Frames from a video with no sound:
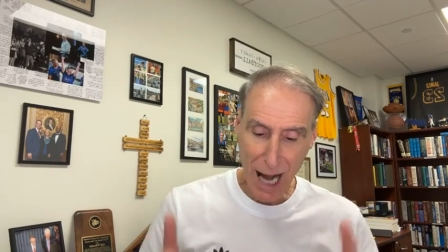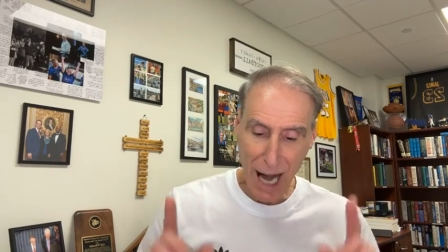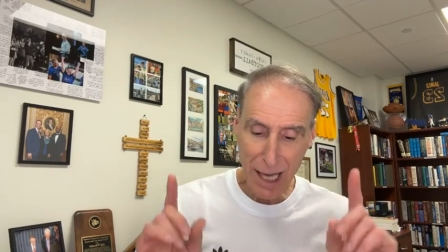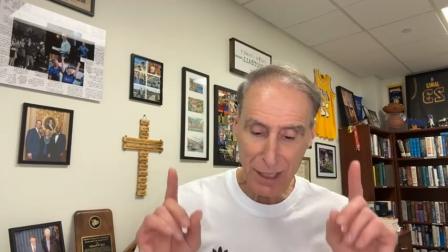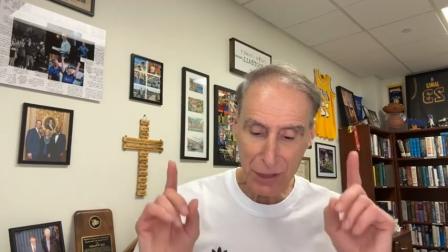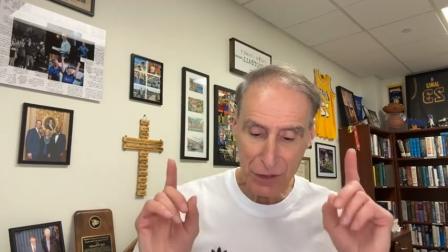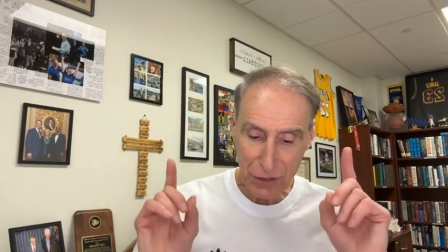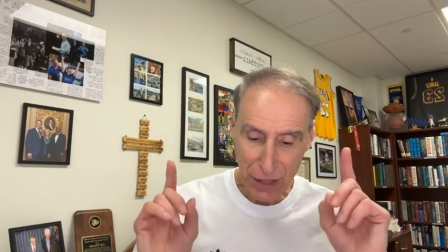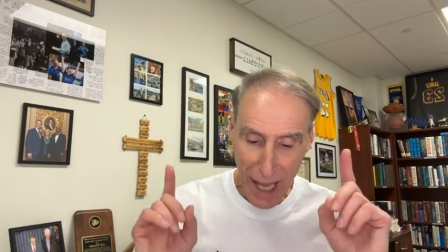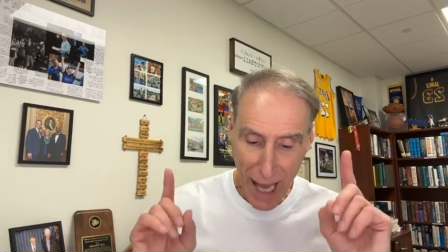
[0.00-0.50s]

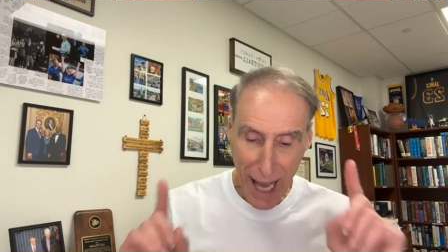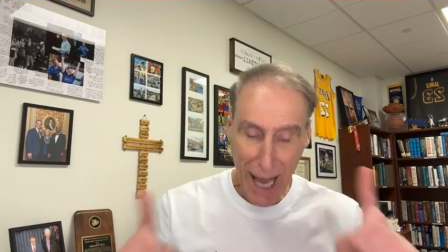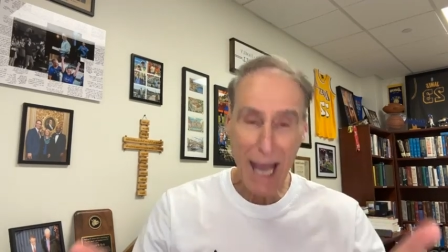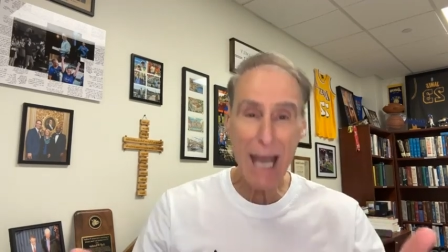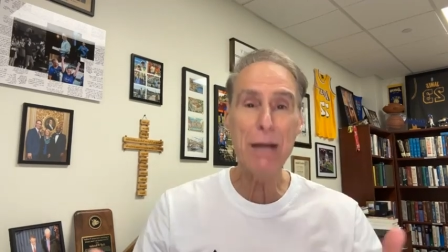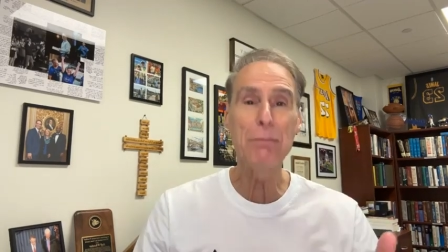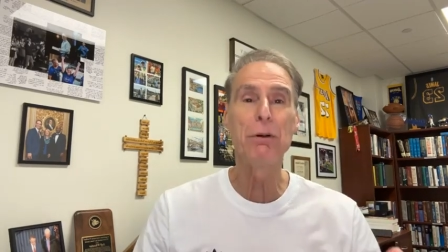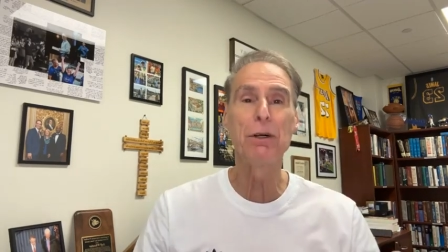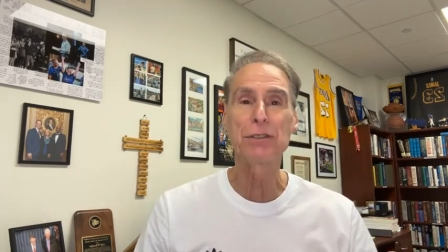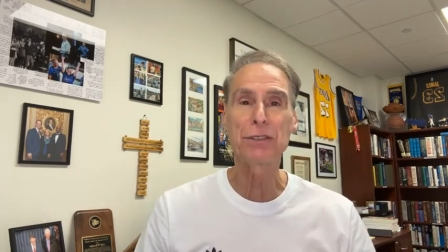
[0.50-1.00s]
God is
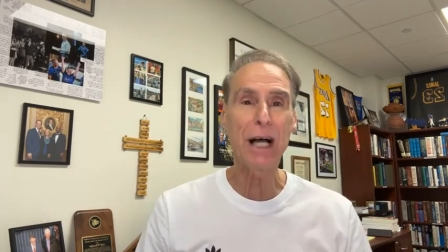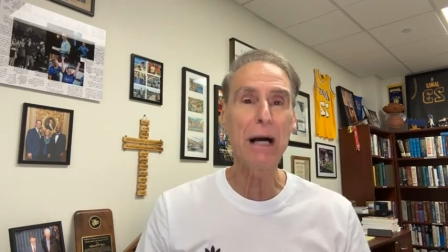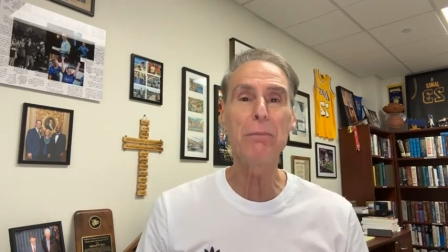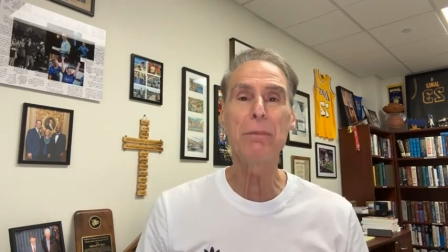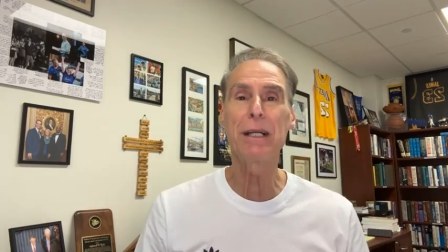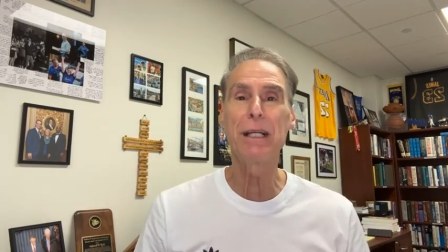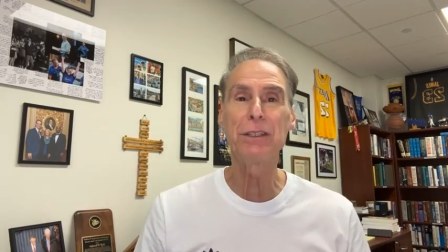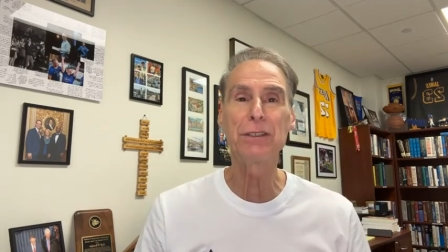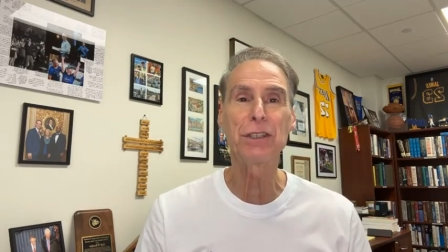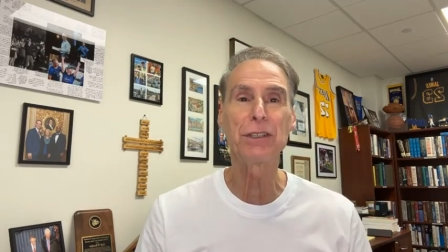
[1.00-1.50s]
able.
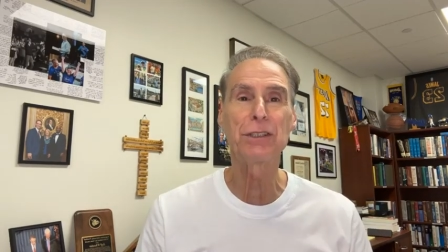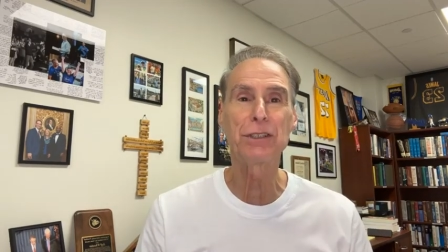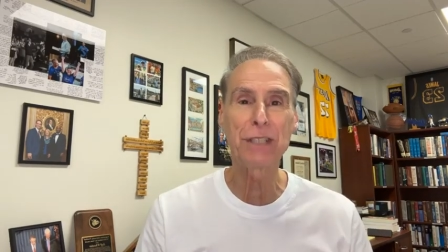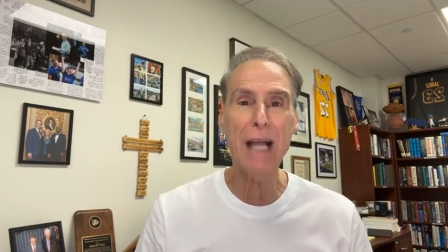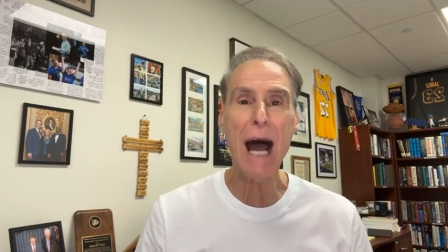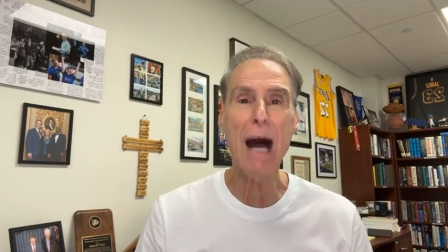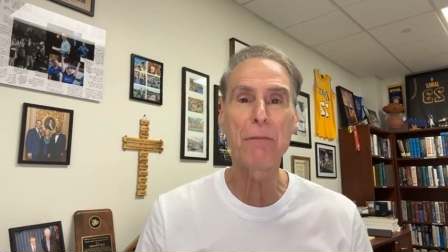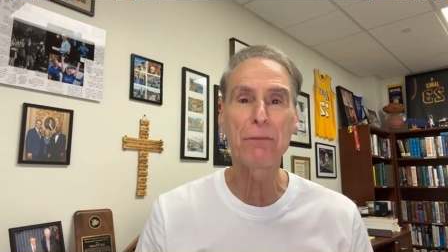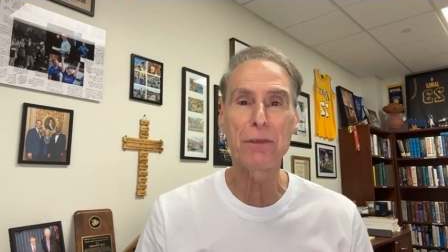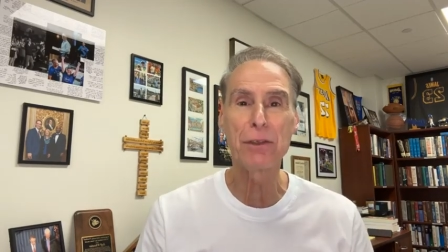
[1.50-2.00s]
Somebody just
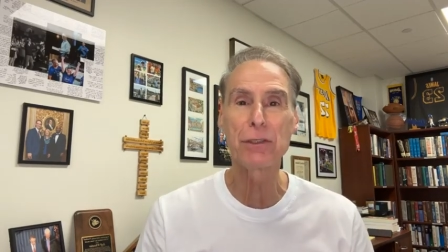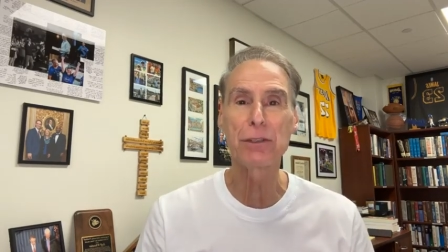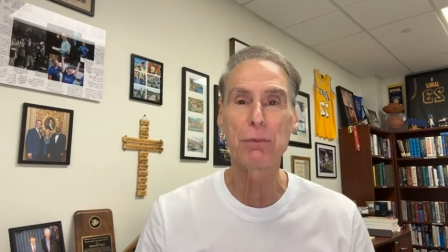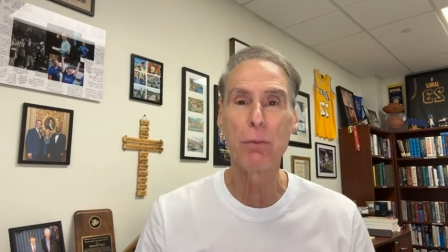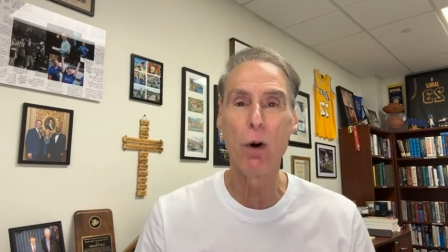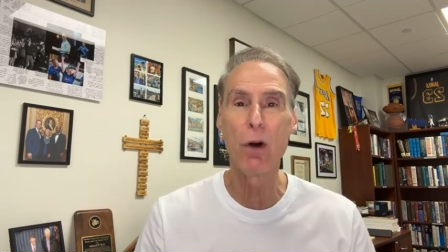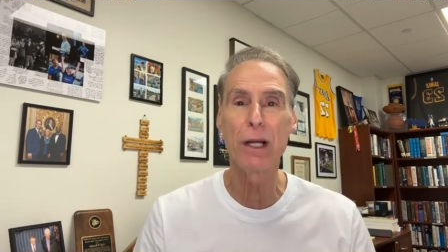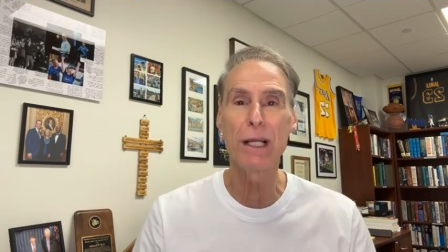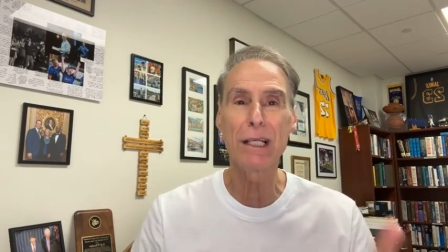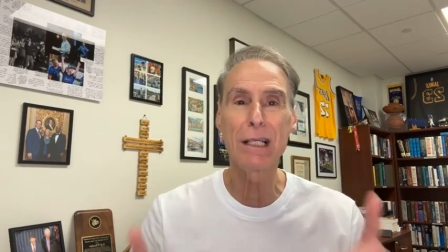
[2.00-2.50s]
shout
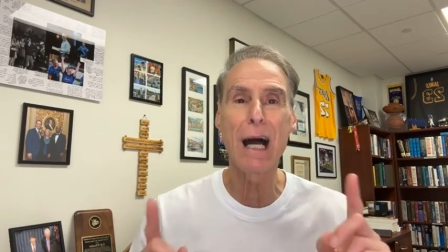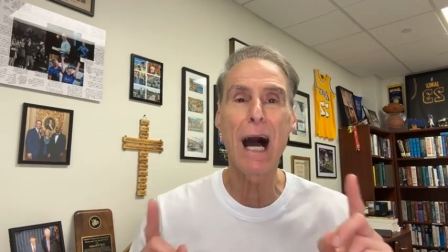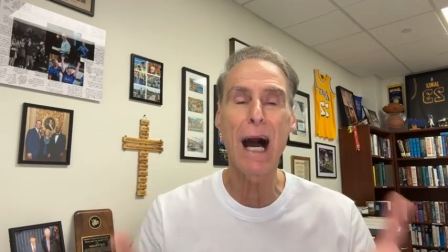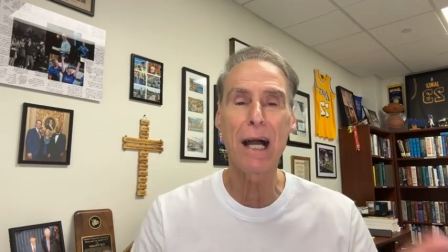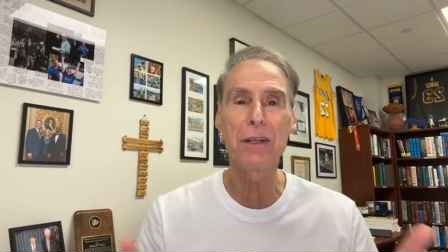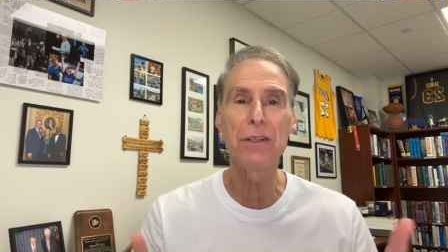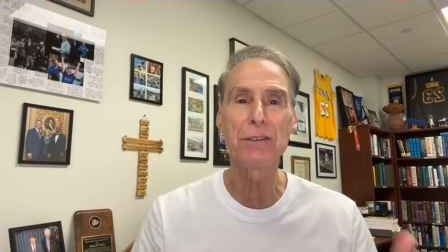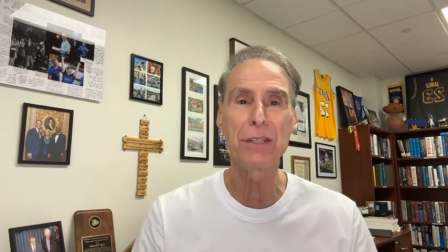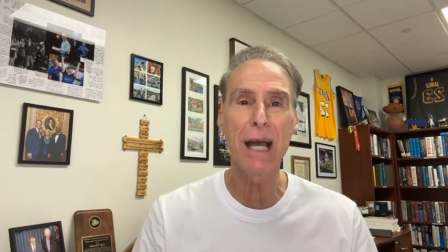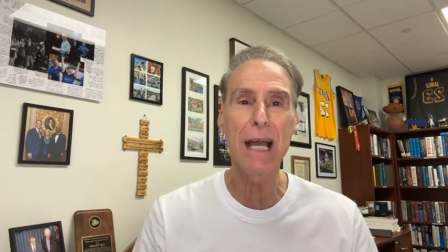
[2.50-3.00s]
this morning,
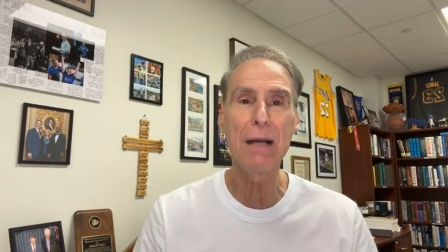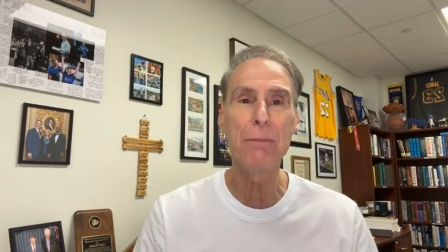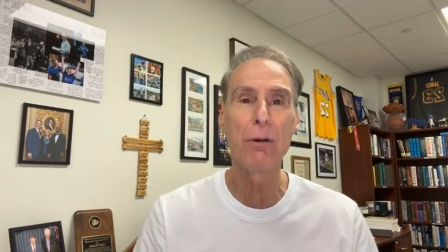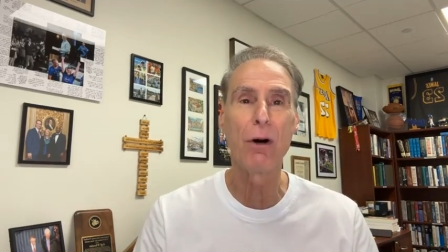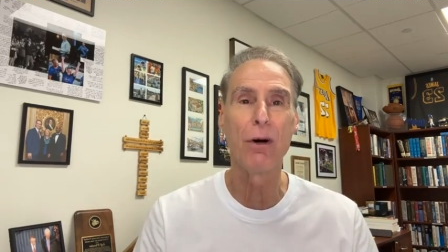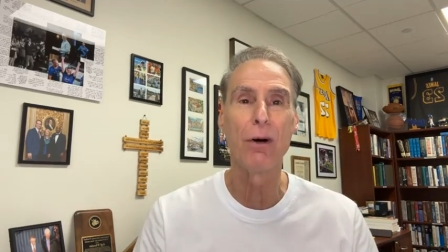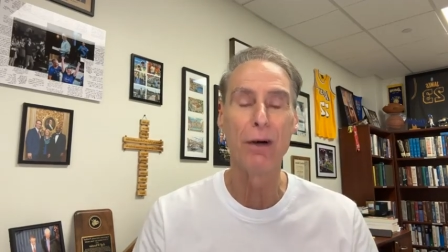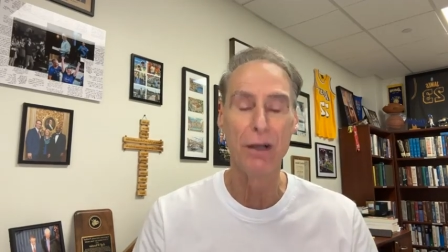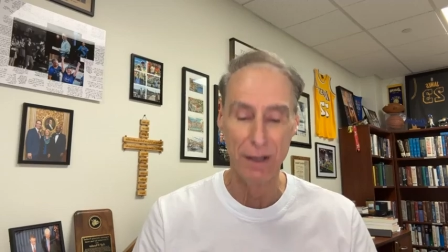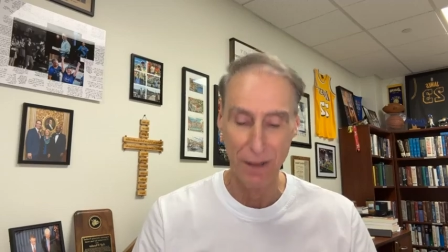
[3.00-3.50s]
God is
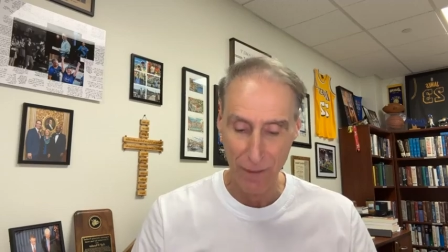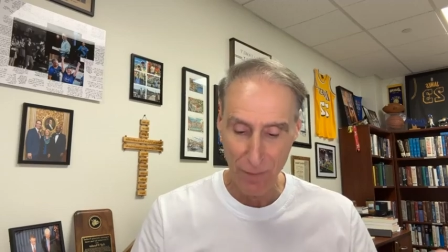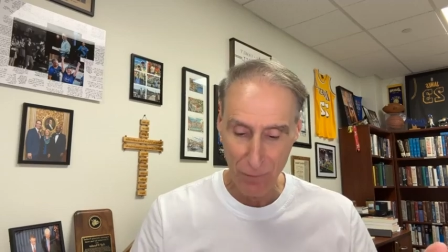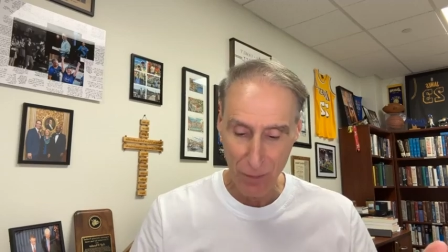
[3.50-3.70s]
able.